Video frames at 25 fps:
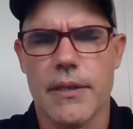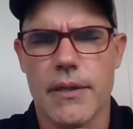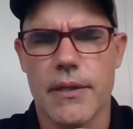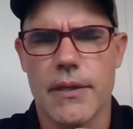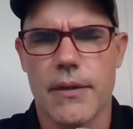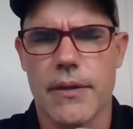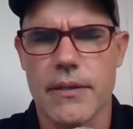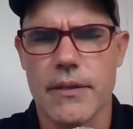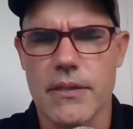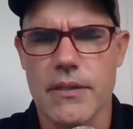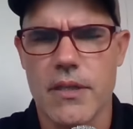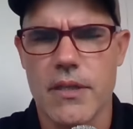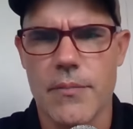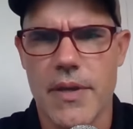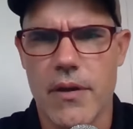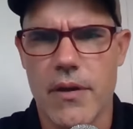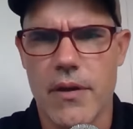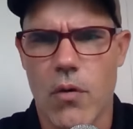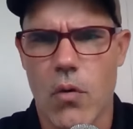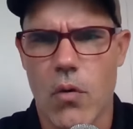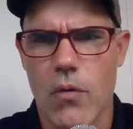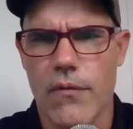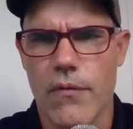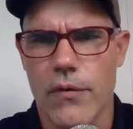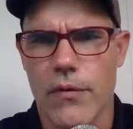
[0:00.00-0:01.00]
There's going to be a
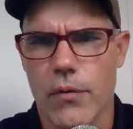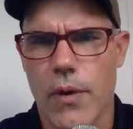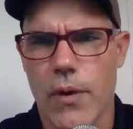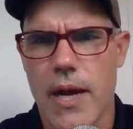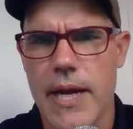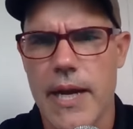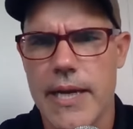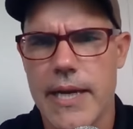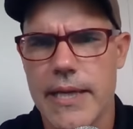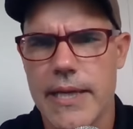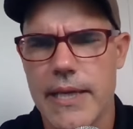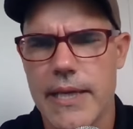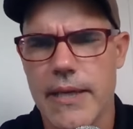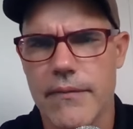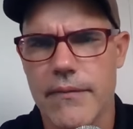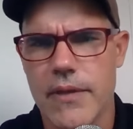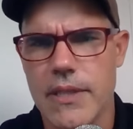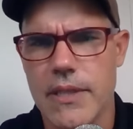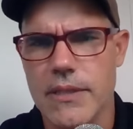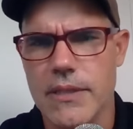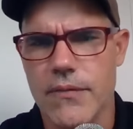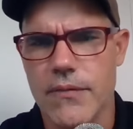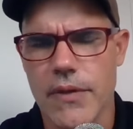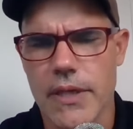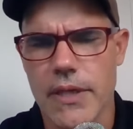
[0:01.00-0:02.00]
whole variety of
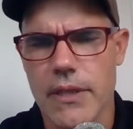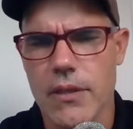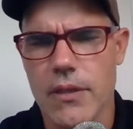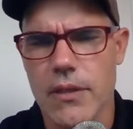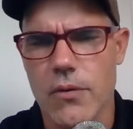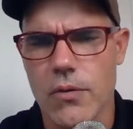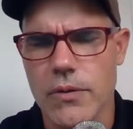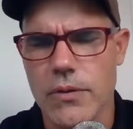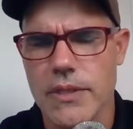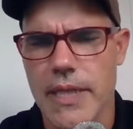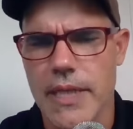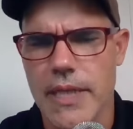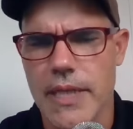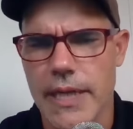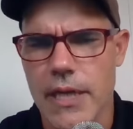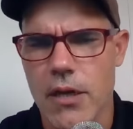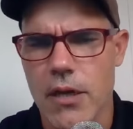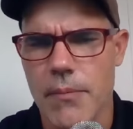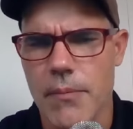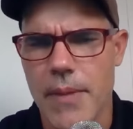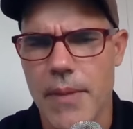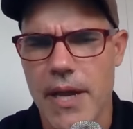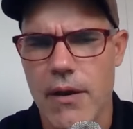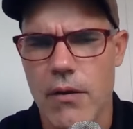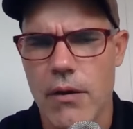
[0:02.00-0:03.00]
these vehicles that
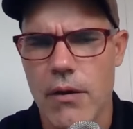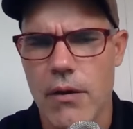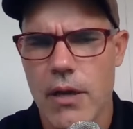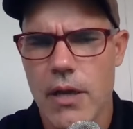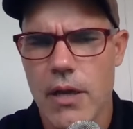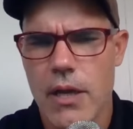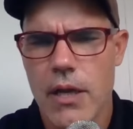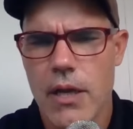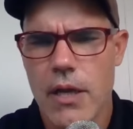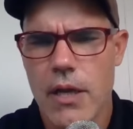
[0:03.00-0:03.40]
come out.